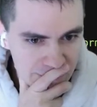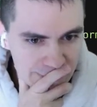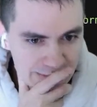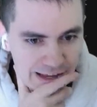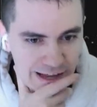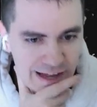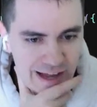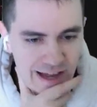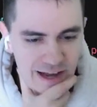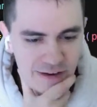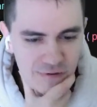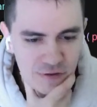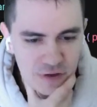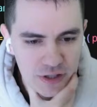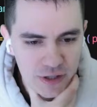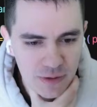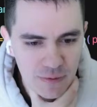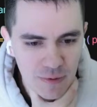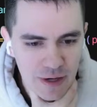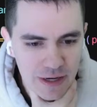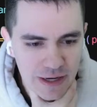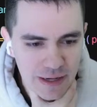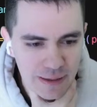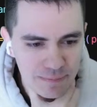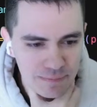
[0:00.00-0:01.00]
I really
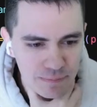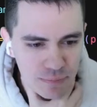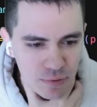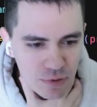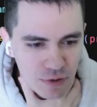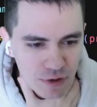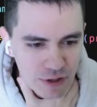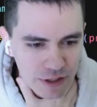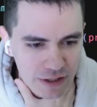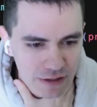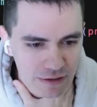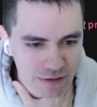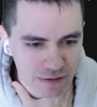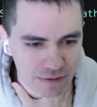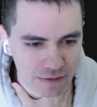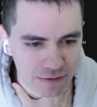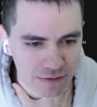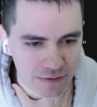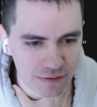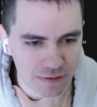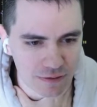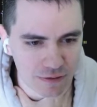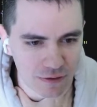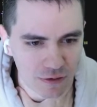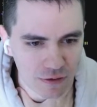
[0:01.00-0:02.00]
want to put
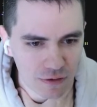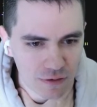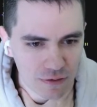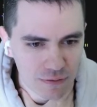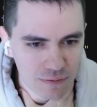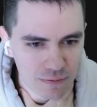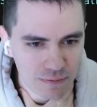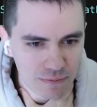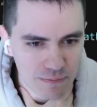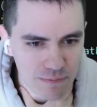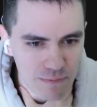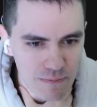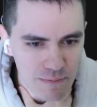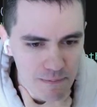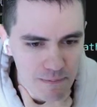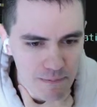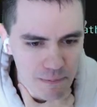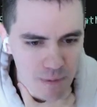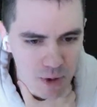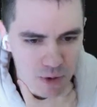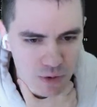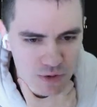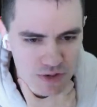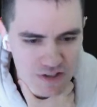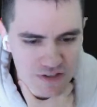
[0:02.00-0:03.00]

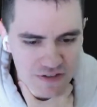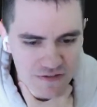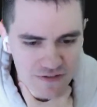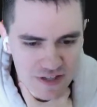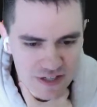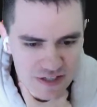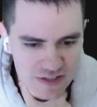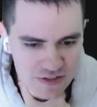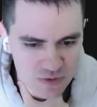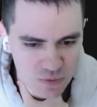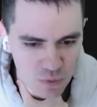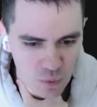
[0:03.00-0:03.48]
most of this